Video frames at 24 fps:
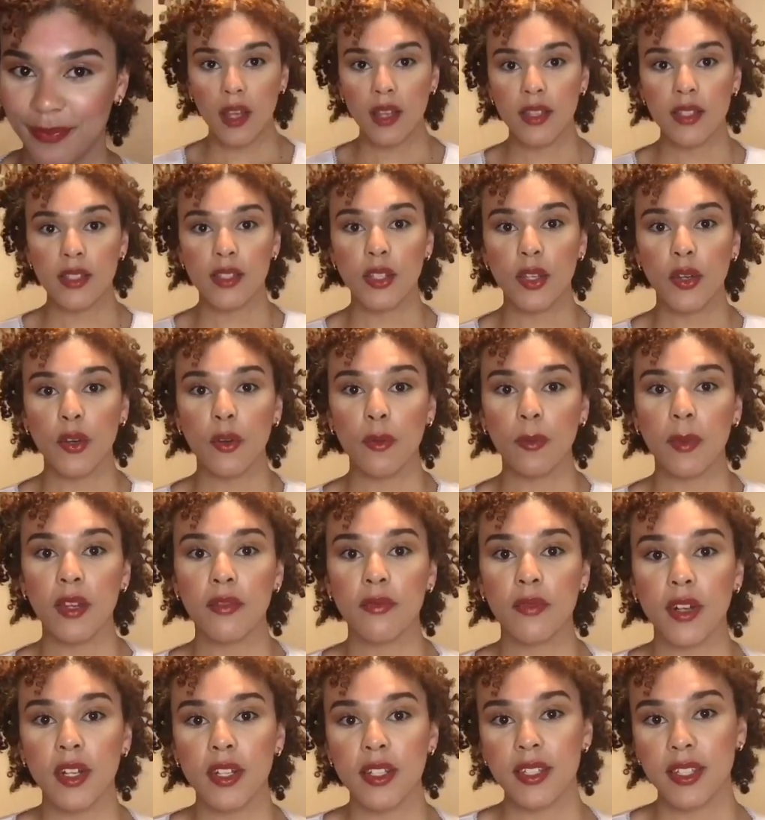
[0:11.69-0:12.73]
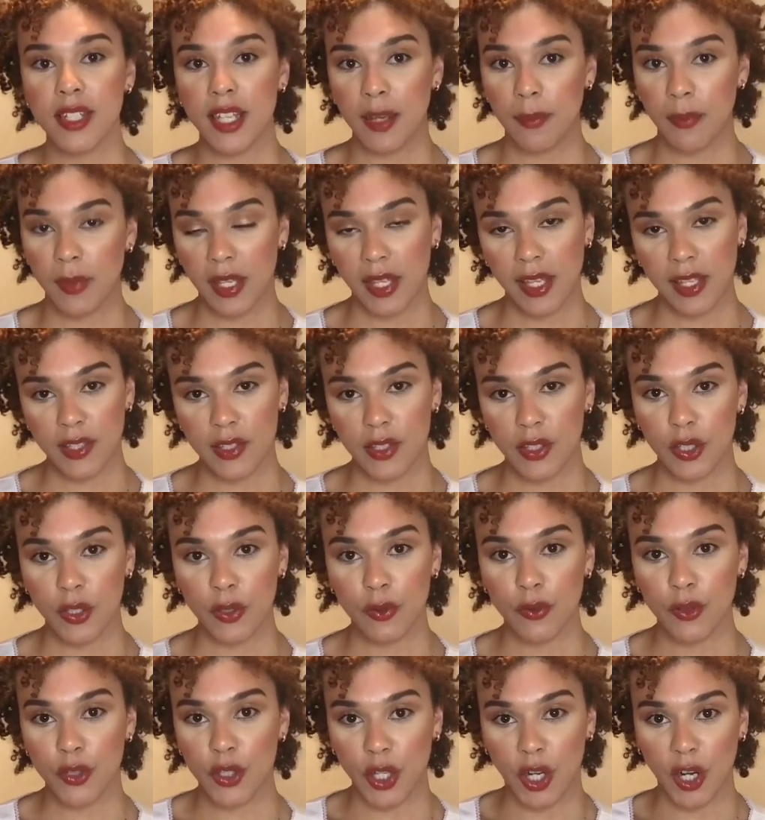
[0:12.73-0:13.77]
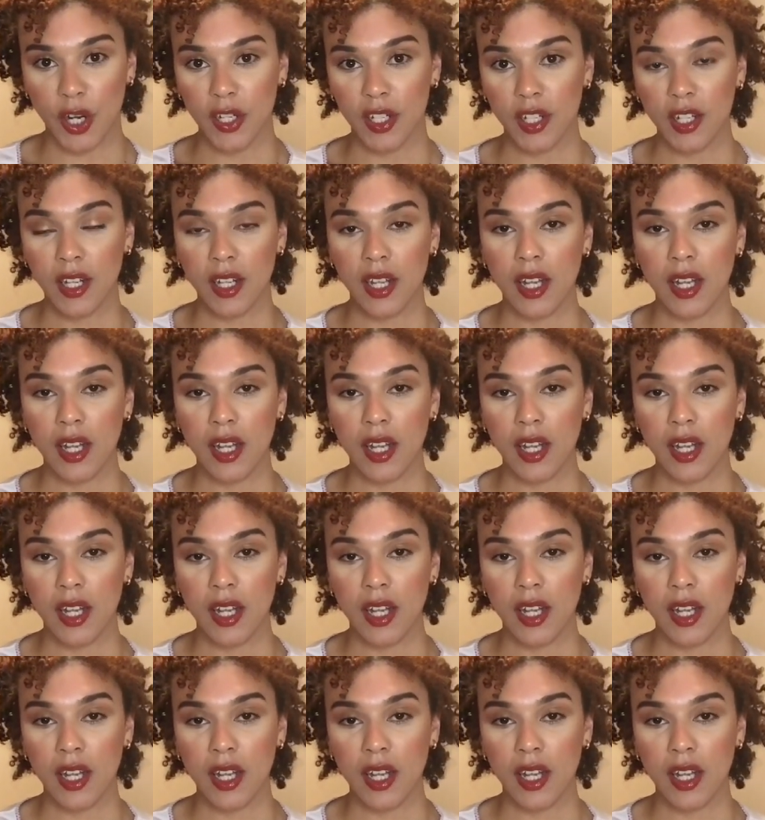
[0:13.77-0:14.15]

So my first tip is to journal.